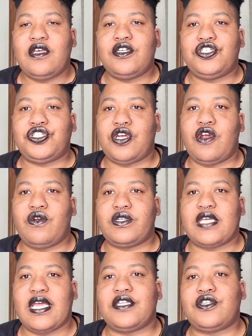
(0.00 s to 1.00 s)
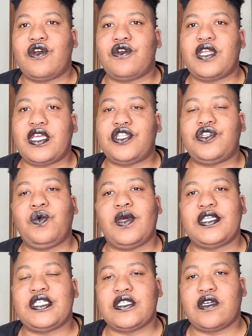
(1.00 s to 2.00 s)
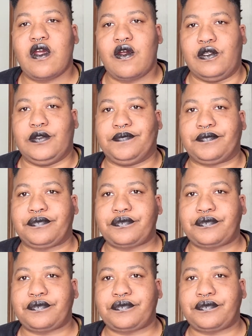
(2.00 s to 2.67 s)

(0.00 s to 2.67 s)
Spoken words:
shirt and turned it into a skirt